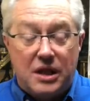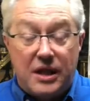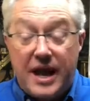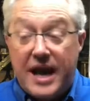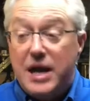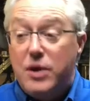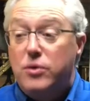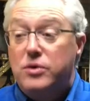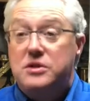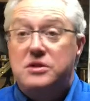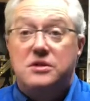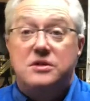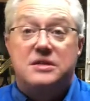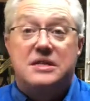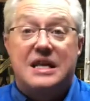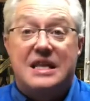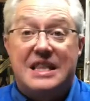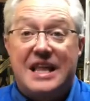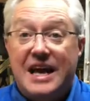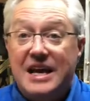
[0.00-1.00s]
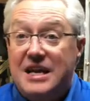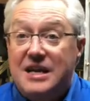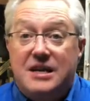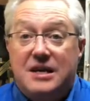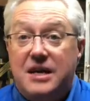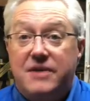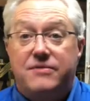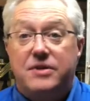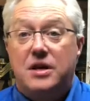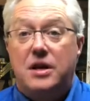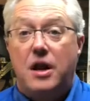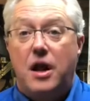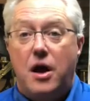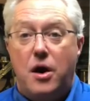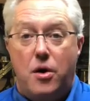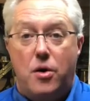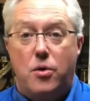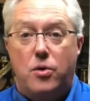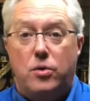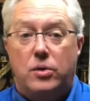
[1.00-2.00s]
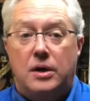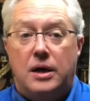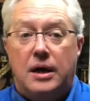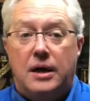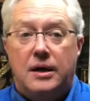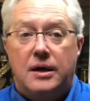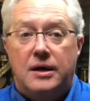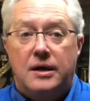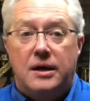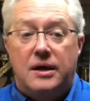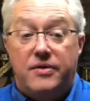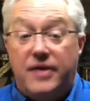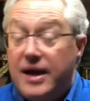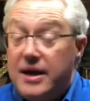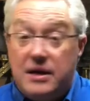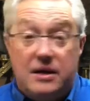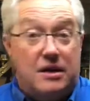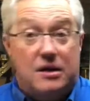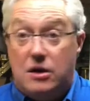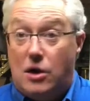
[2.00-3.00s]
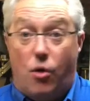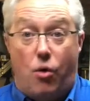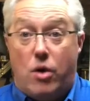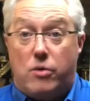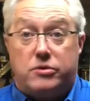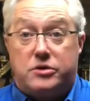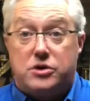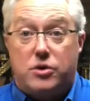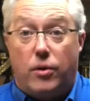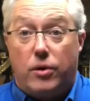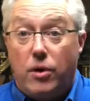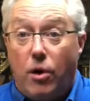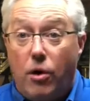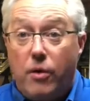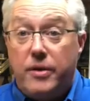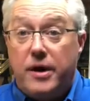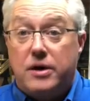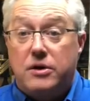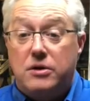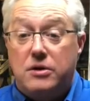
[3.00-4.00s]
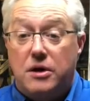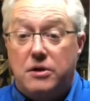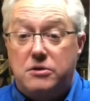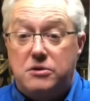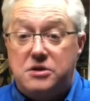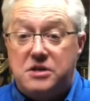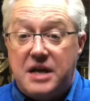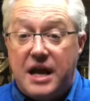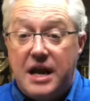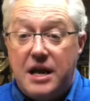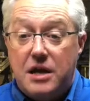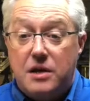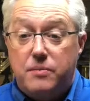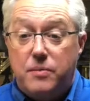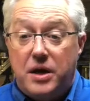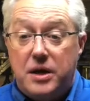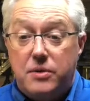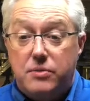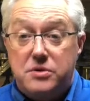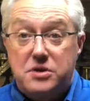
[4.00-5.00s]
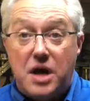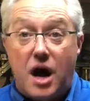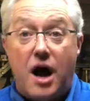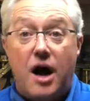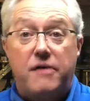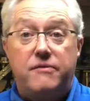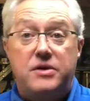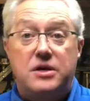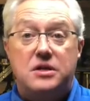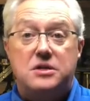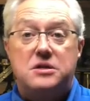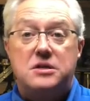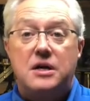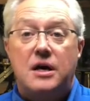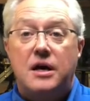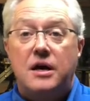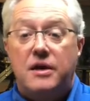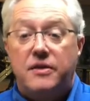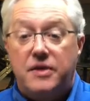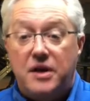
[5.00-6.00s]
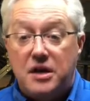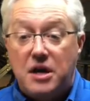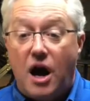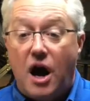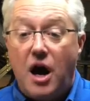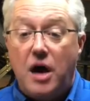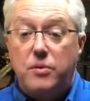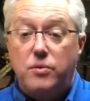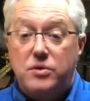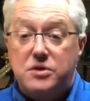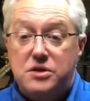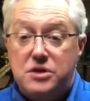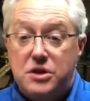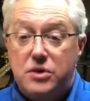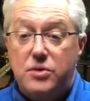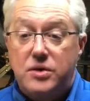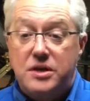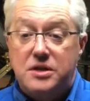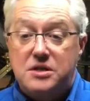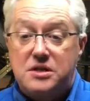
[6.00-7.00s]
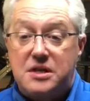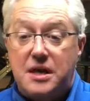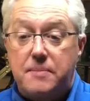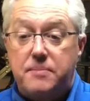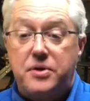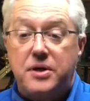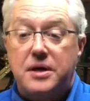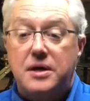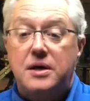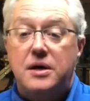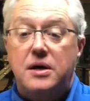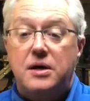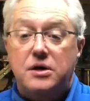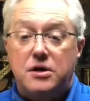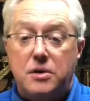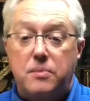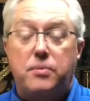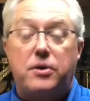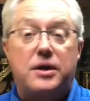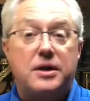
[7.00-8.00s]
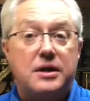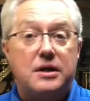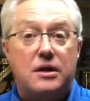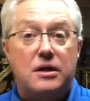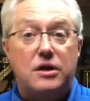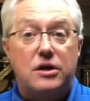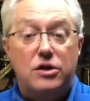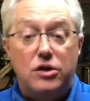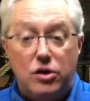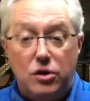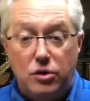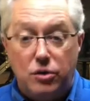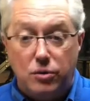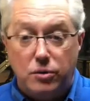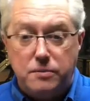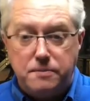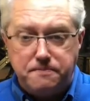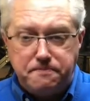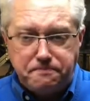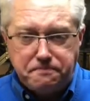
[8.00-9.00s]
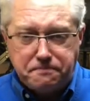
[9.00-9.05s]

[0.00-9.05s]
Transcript: languages that they didn't even know. They didn't know what was going on, they couldn't understand it, but it was obvious that God was doing something completely new.